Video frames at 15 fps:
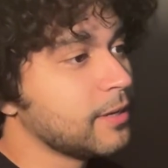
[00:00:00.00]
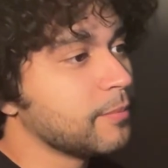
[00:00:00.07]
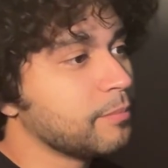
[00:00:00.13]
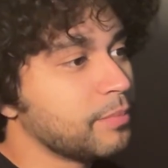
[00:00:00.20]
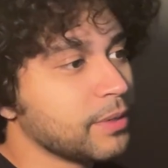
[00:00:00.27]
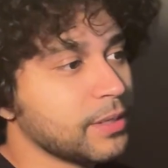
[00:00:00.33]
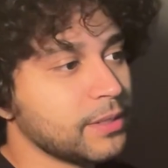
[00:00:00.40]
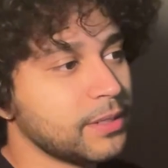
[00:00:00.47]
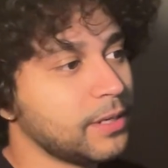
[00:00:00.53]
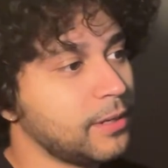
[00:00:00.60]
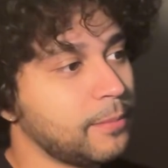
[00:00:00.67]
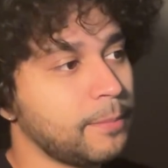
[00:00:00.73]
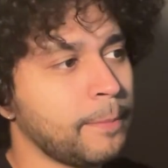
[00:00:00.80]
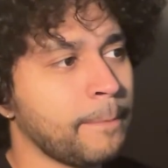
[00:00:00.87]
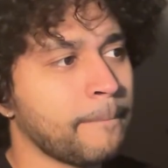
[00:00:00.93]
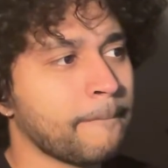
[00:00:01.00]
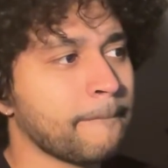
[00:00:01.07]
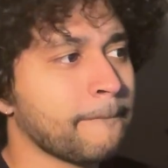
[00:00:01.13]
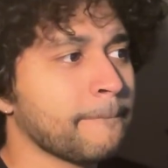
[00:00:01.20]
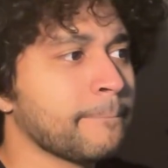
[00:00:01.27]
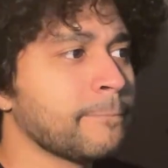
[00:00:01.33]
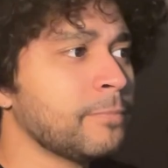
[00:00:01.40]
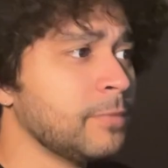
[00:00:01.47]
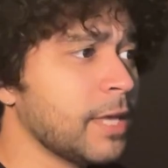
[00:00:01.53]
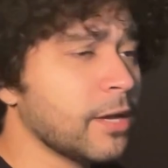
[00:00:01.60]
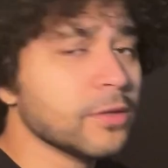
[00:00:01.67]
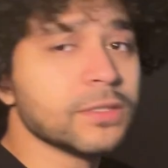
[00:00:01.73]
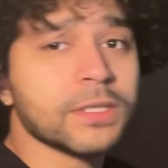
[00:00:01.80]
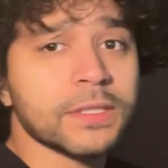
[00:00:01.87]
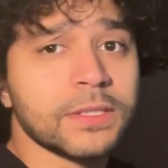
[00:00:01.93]
but um, yeah, it
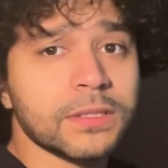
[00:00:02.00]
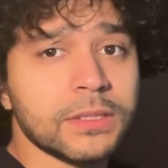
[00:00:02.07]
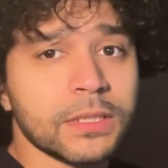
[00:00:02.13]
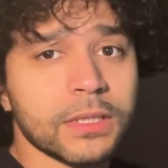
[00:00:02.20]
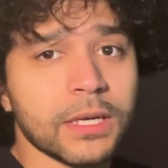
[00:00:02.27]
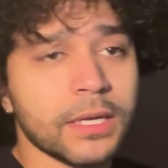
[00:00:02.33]
was good to see.